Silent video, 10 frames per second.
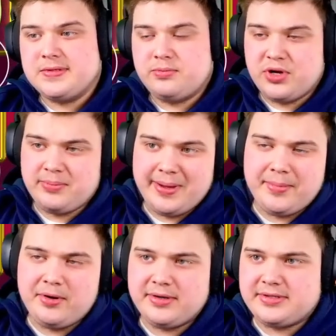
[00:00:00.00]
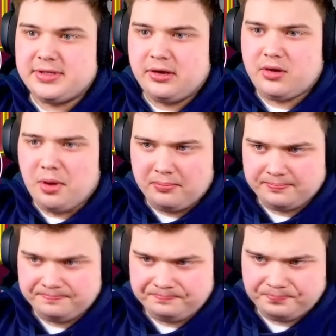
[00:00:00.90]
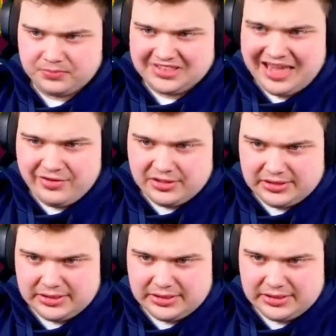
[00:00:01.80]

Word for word: Pretty big bonus. So come on. Sevens.